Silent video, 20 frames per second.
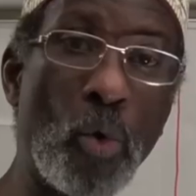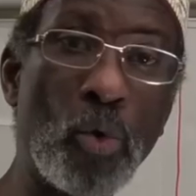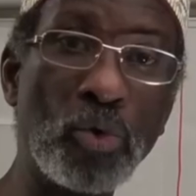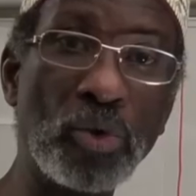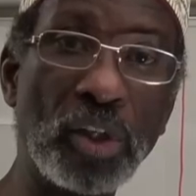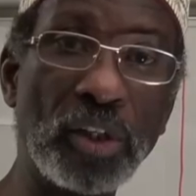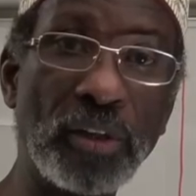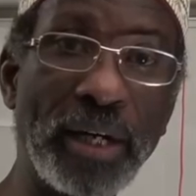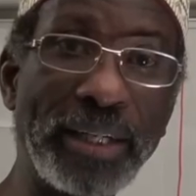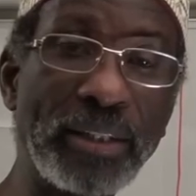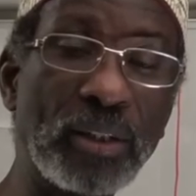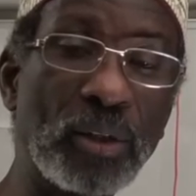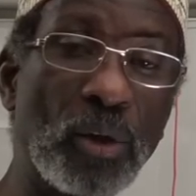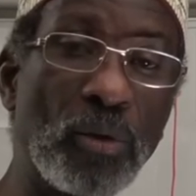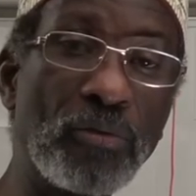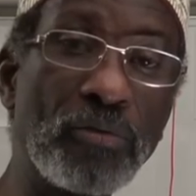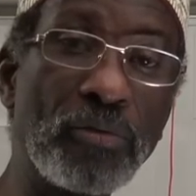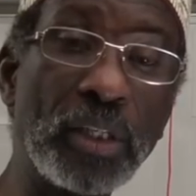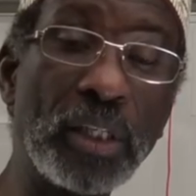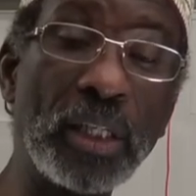all the rest
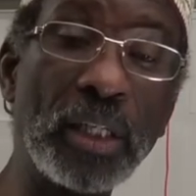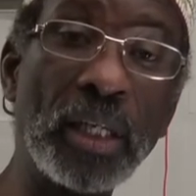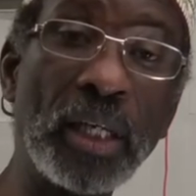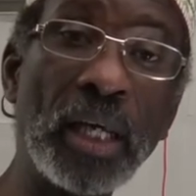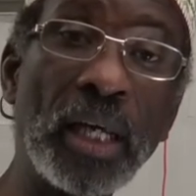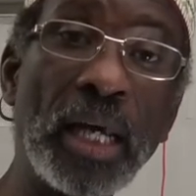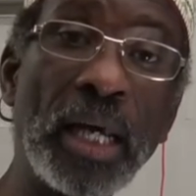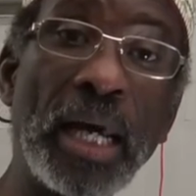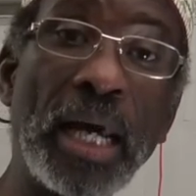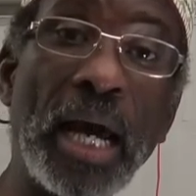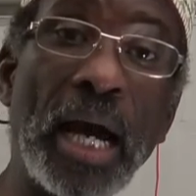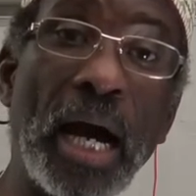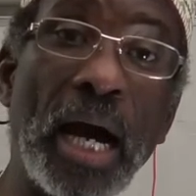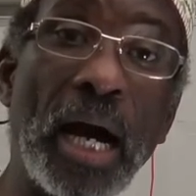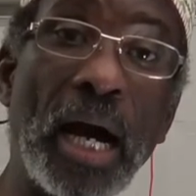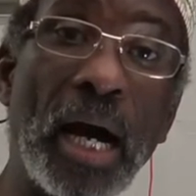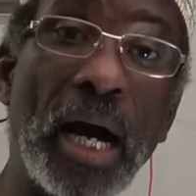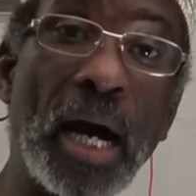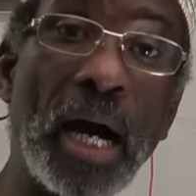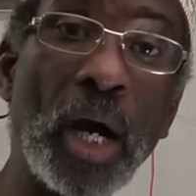of the
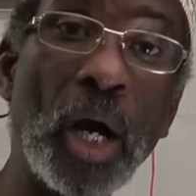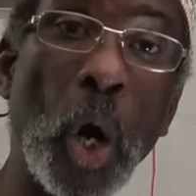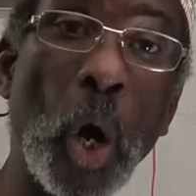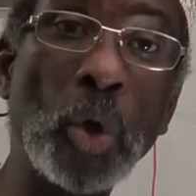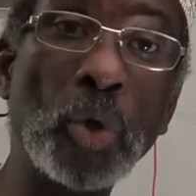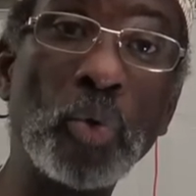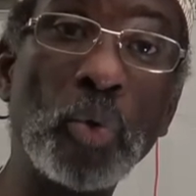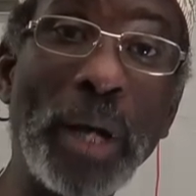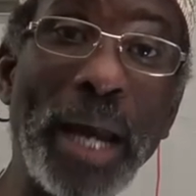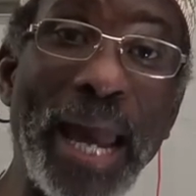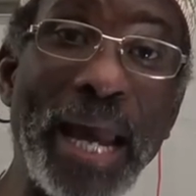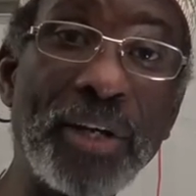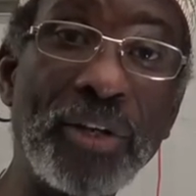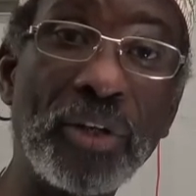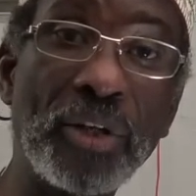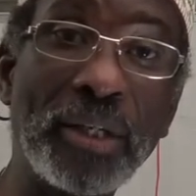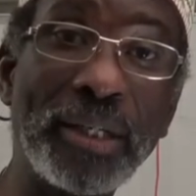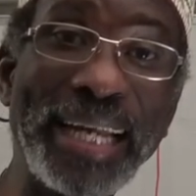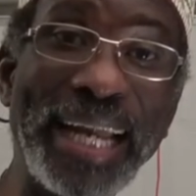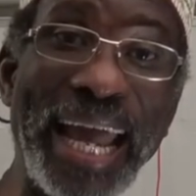
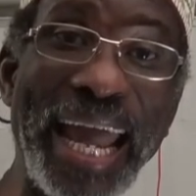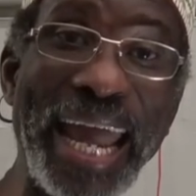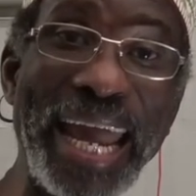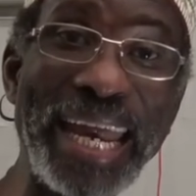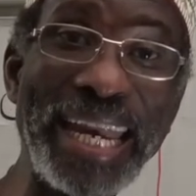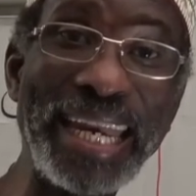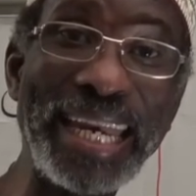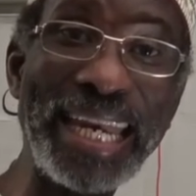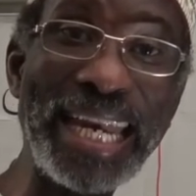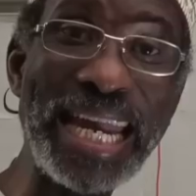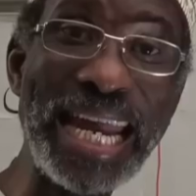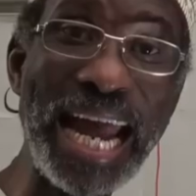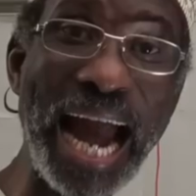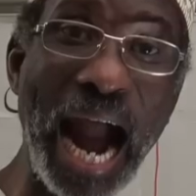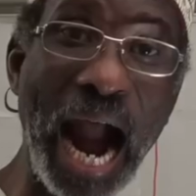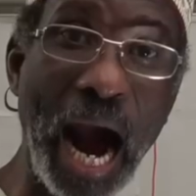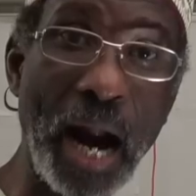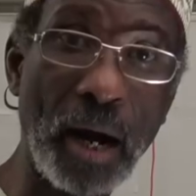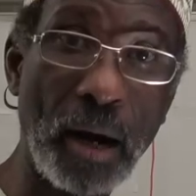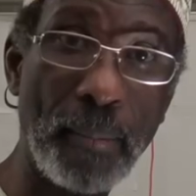conjugation in
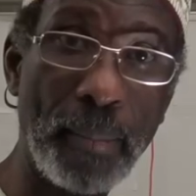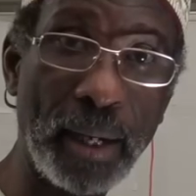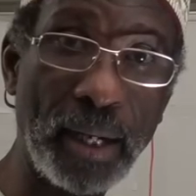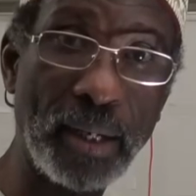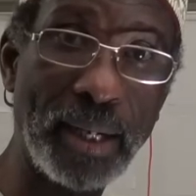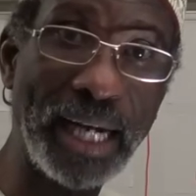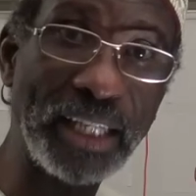Arabic.